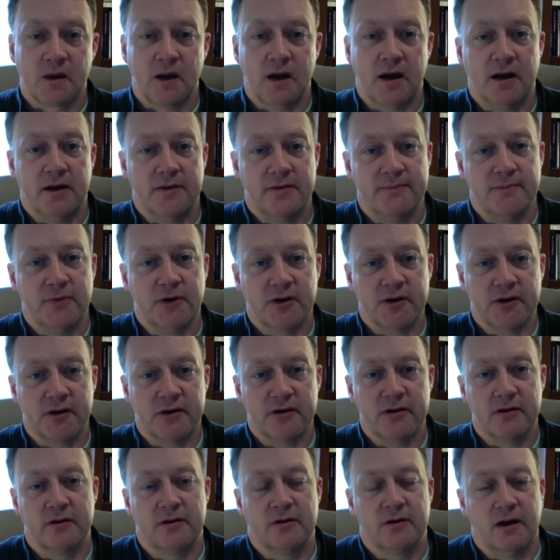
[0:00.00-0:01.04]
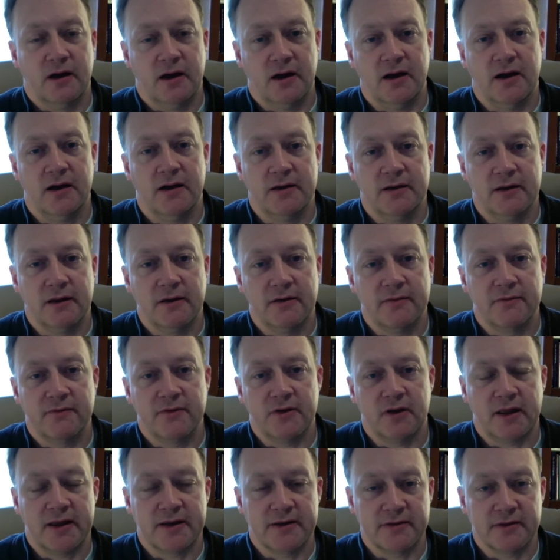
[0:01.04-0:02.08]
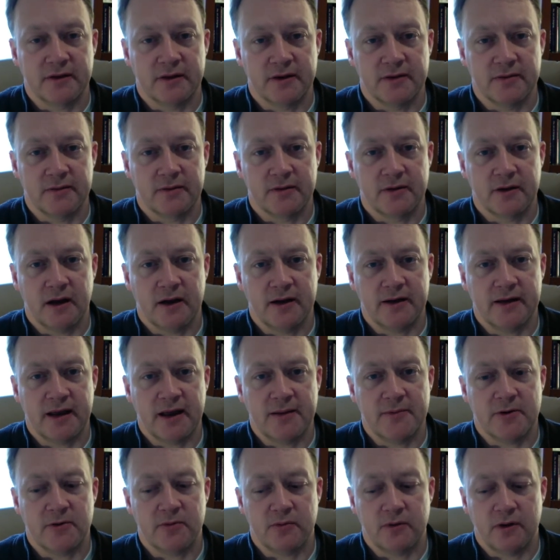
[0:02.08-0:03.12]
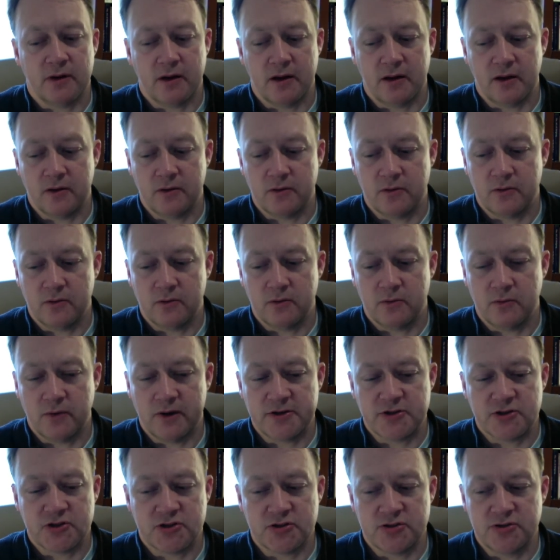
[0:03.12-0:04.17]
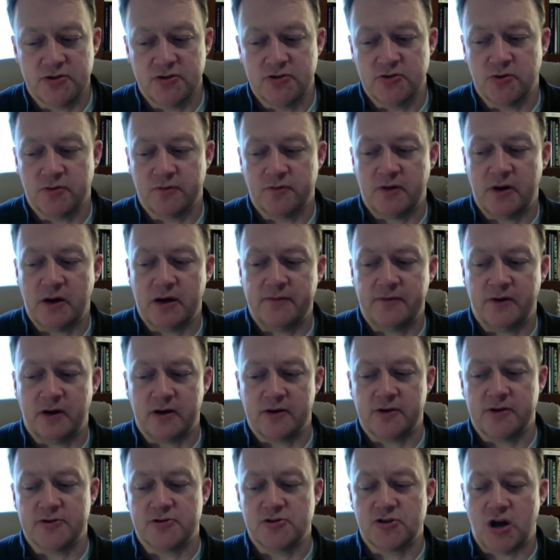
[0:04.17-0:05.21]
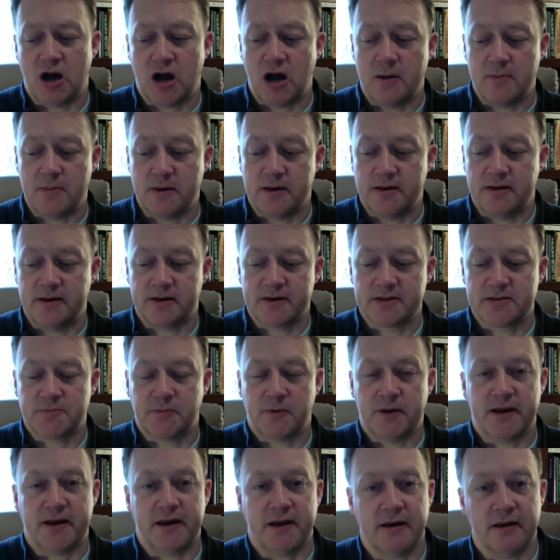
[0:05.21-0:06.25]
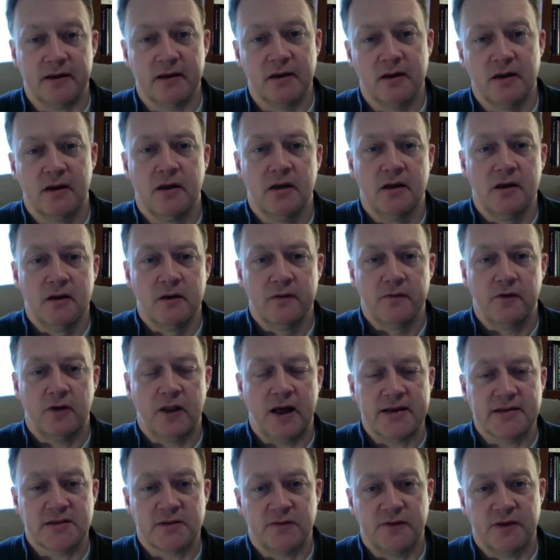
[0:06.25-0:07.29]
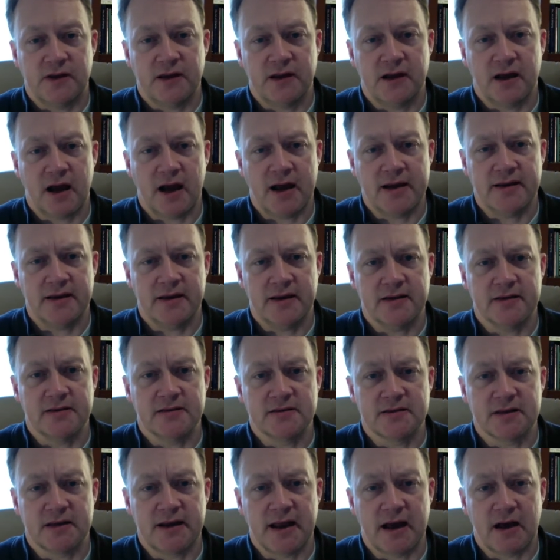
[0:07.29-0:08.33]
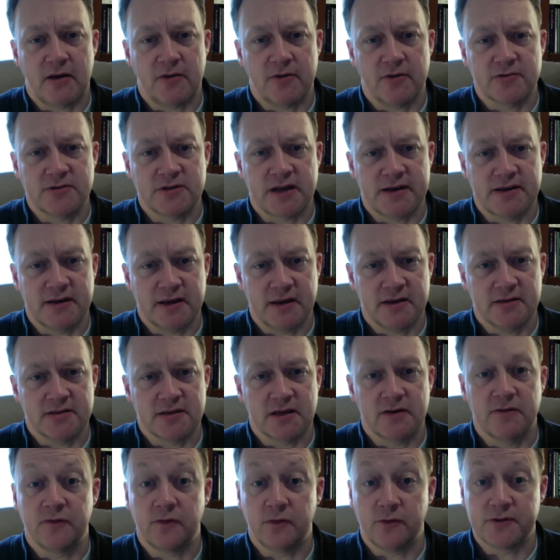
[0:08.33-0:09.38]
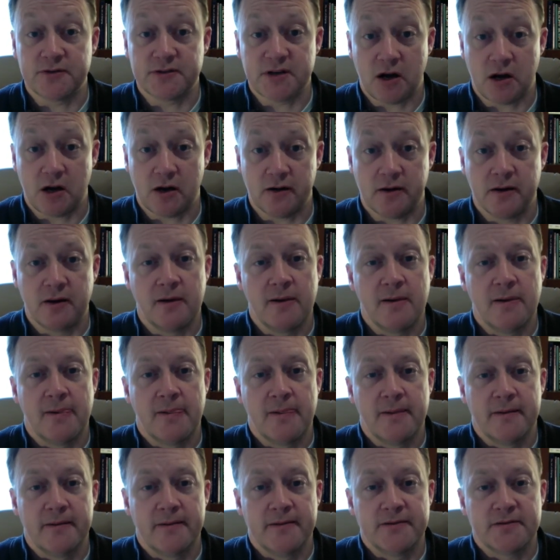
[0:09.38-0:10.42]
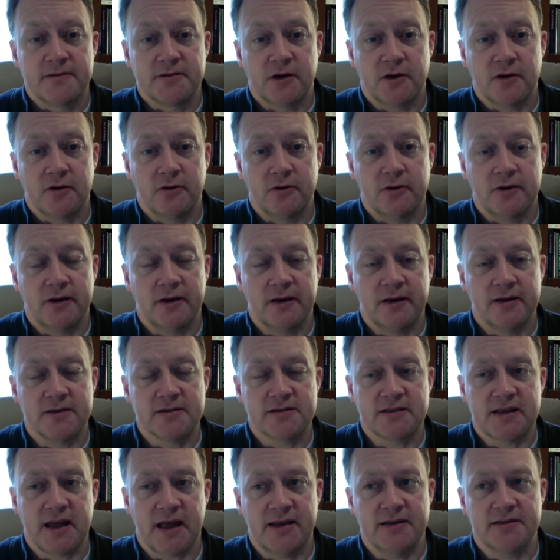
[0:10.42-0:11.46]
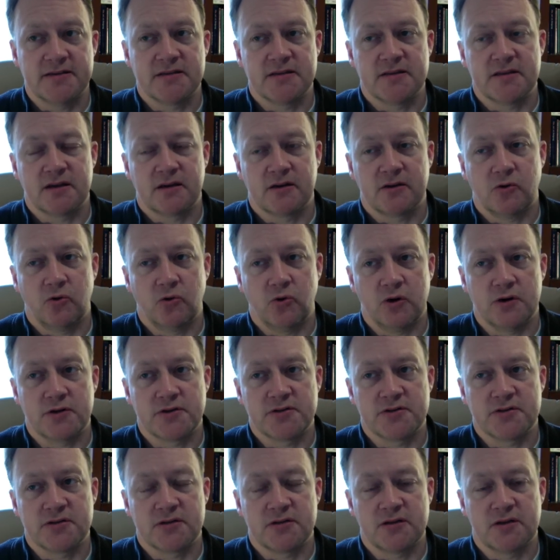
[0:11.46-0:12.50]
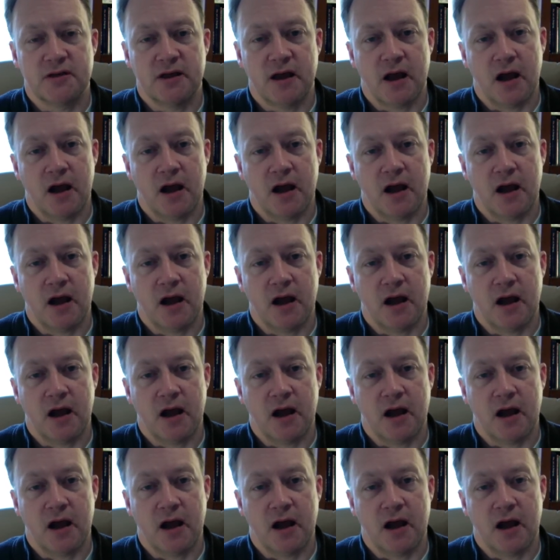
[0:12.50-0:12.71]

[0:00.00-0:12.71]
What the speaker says: The book, I feel like the Cunningham and Rich do a very, very good job at explaining philosophy, ideas, and how those ideas influence art. So, in a sense, the course